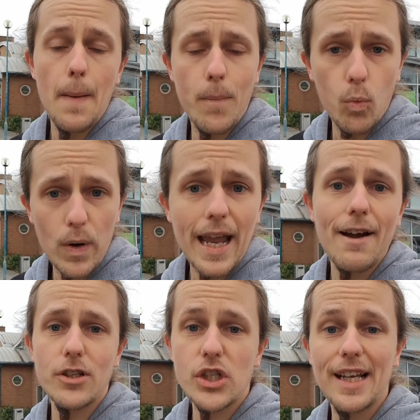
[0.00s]
But we
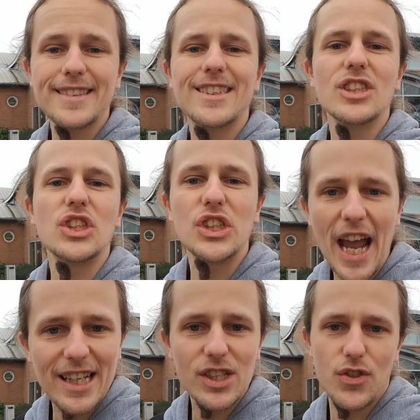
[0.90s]
have a chance to
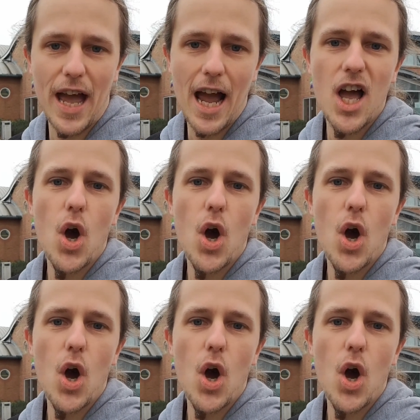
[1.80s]
change that